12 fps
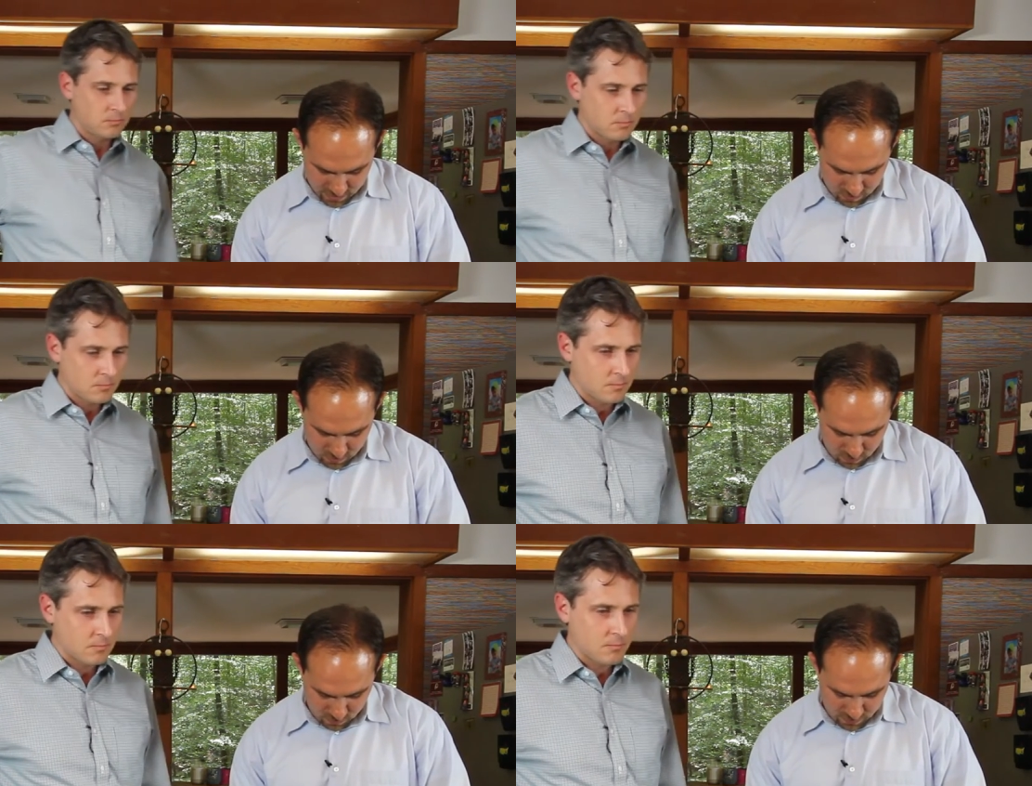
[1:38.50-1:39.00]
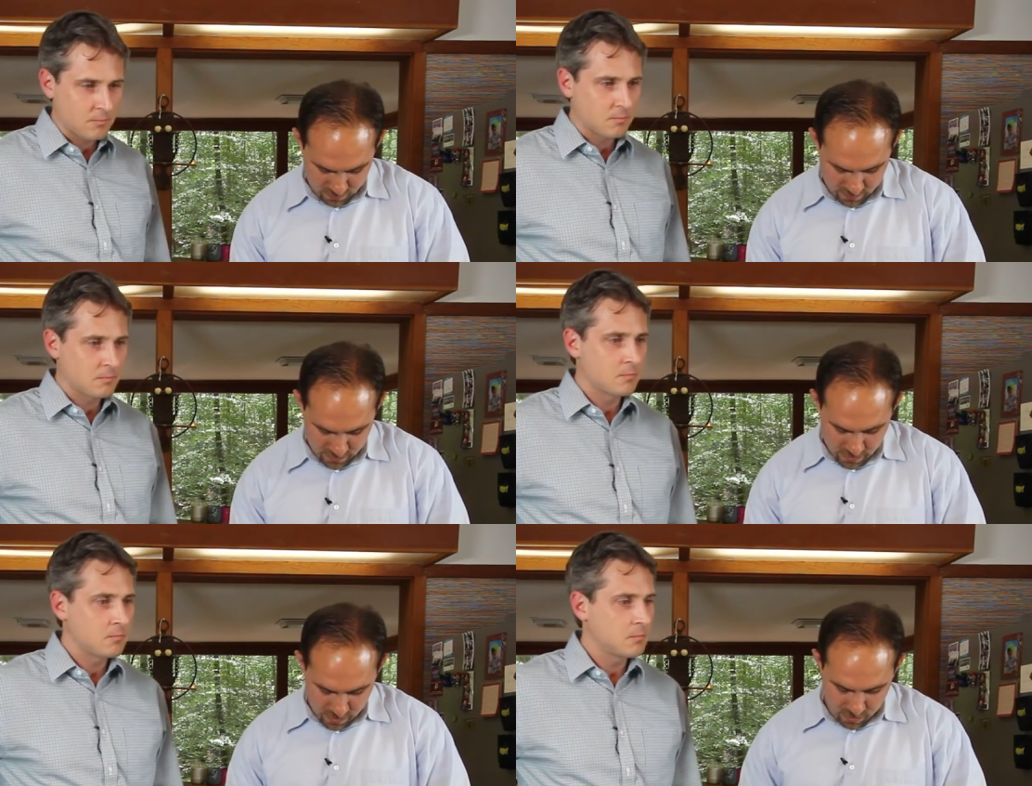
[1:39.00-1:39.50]
Speaker 1: important.
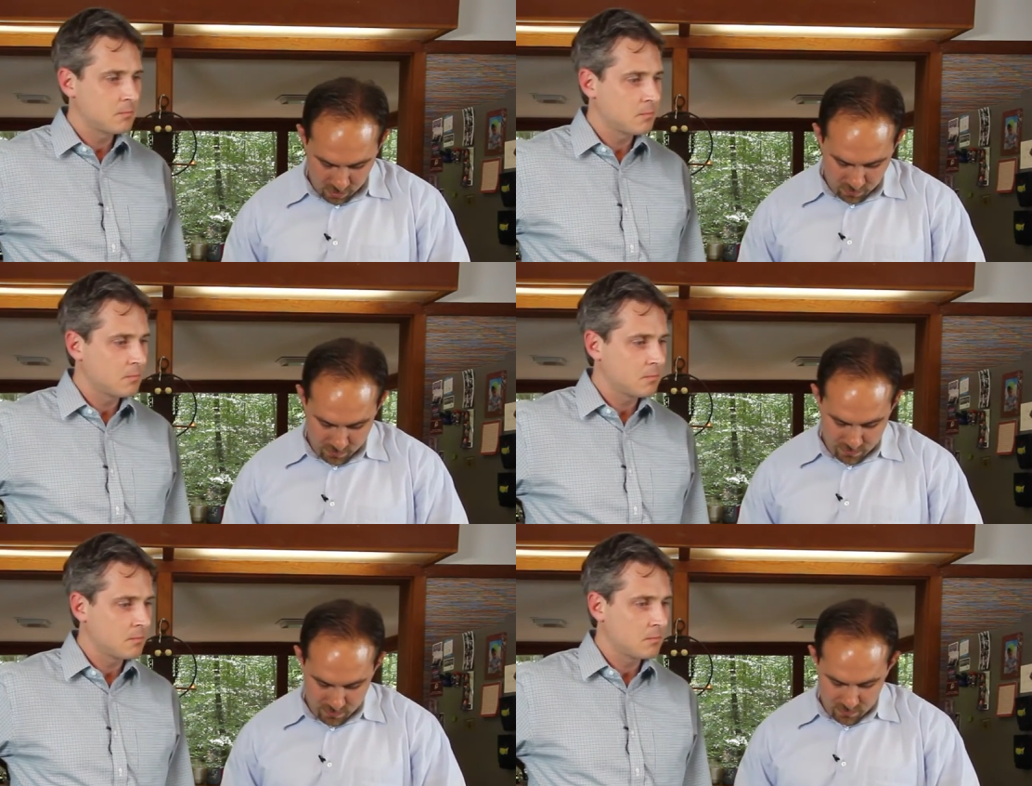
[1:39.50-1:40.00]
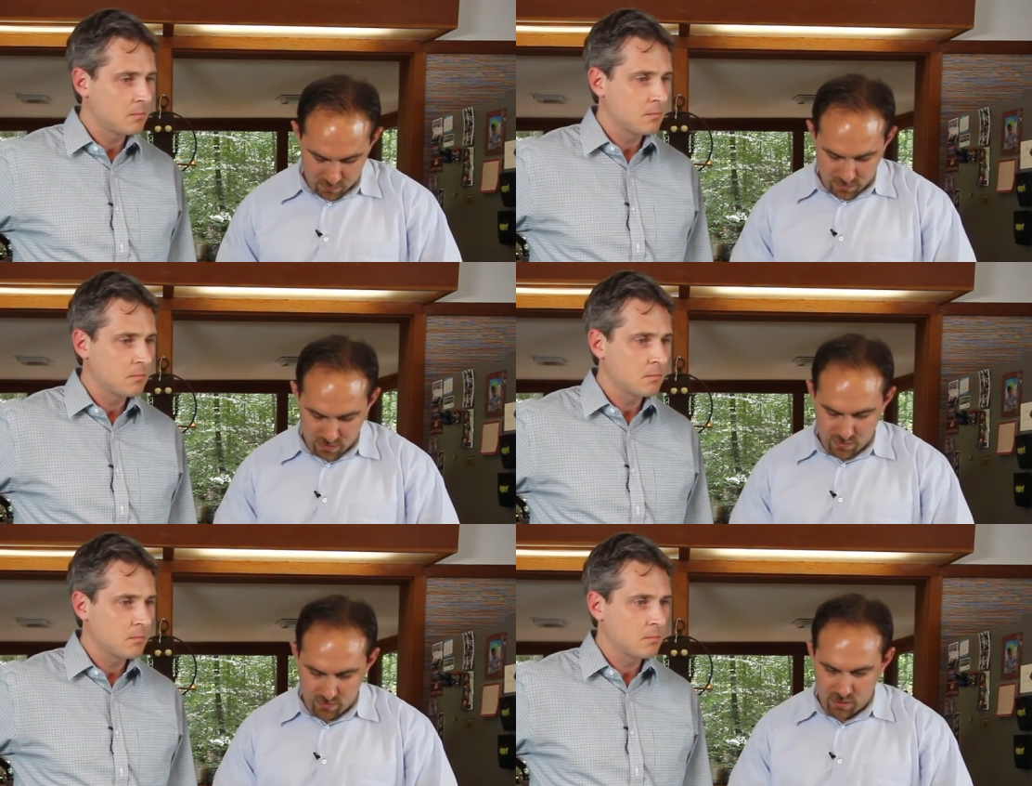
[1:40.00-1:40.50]
Um,
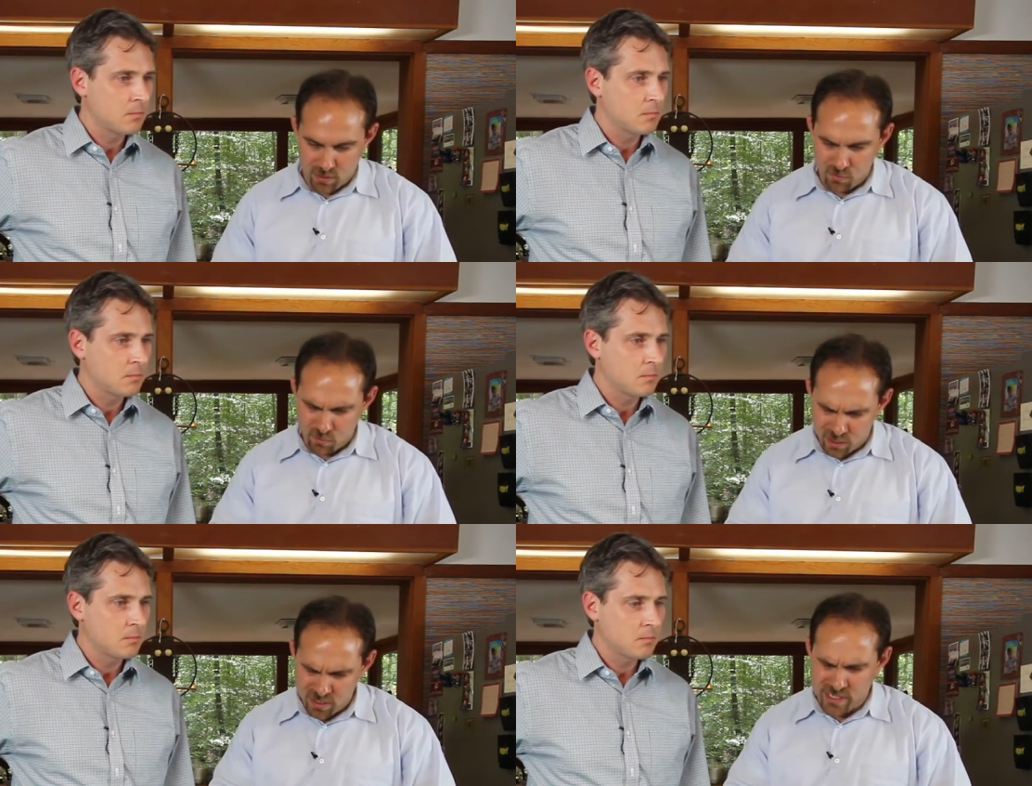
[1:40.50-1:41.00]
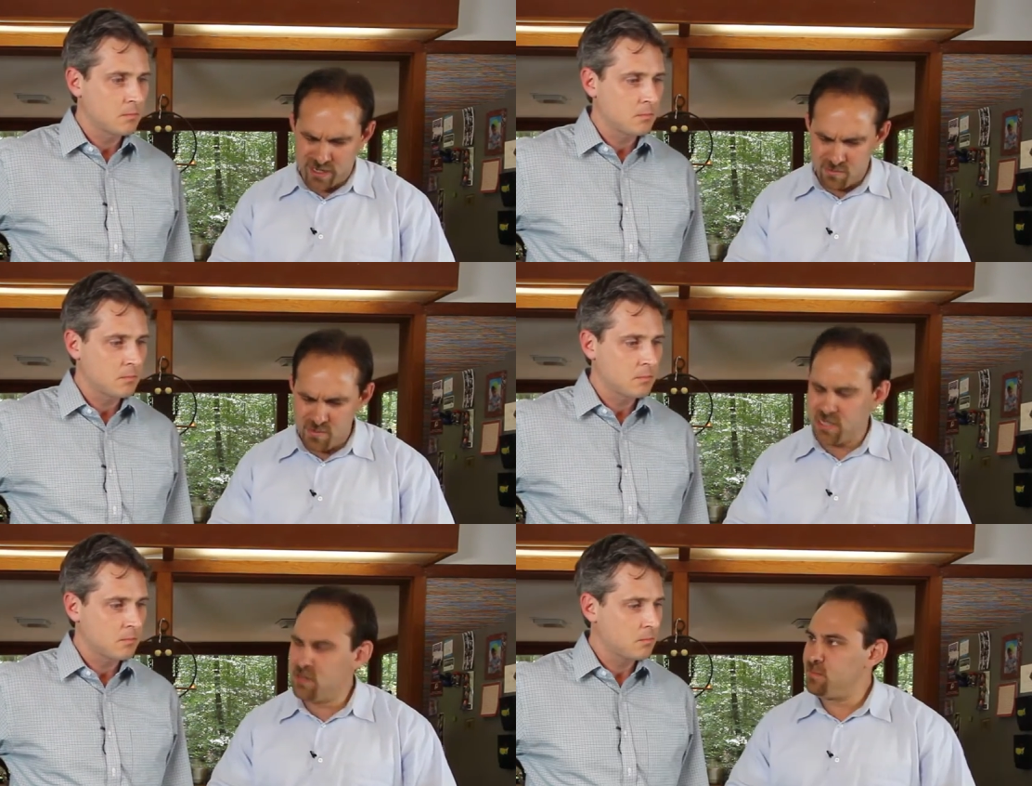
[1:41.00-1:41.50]
want to kind of
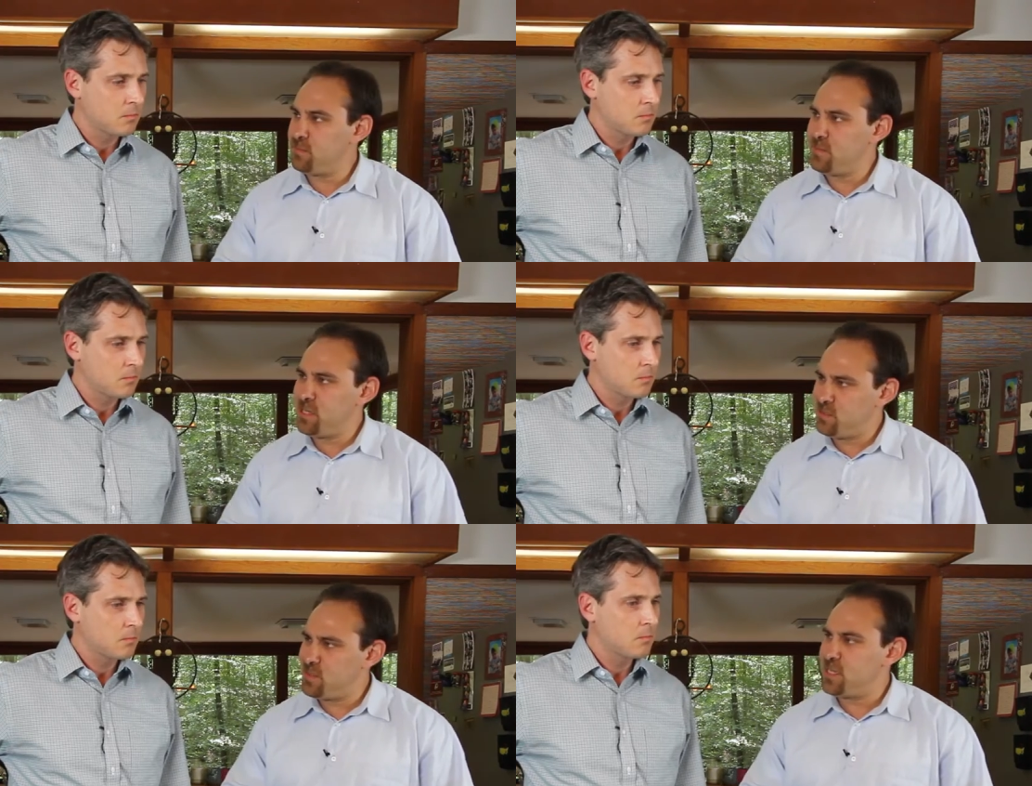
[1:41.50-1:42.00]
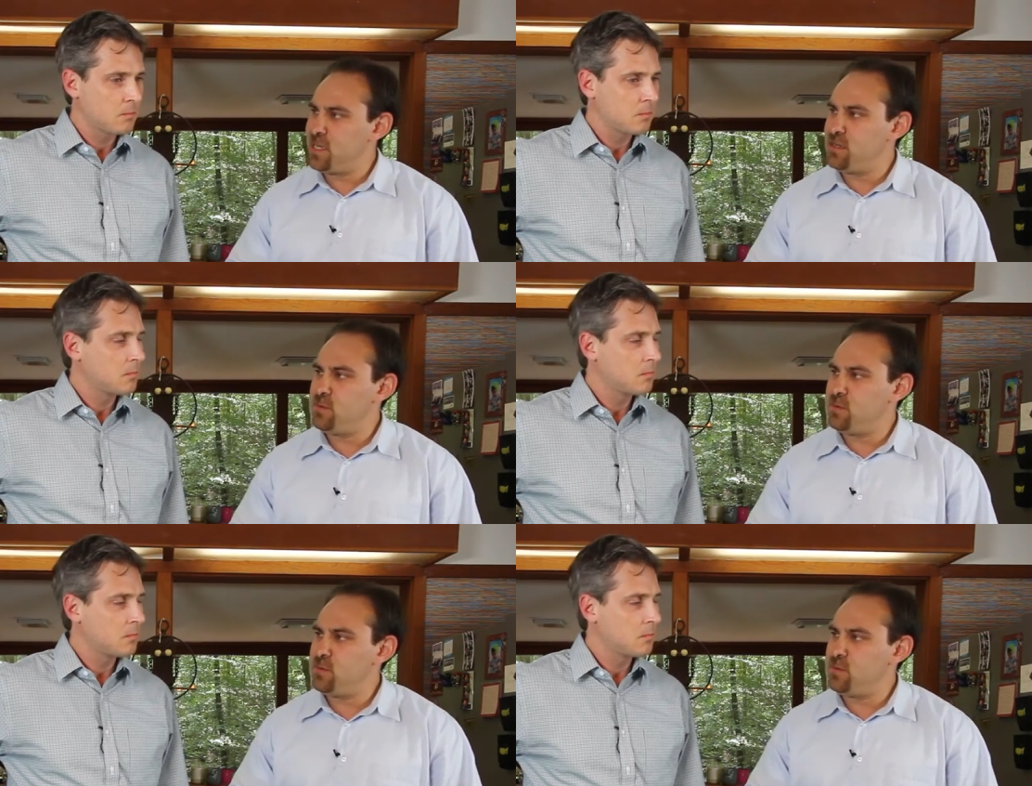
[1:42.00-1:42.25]
medium medium heat.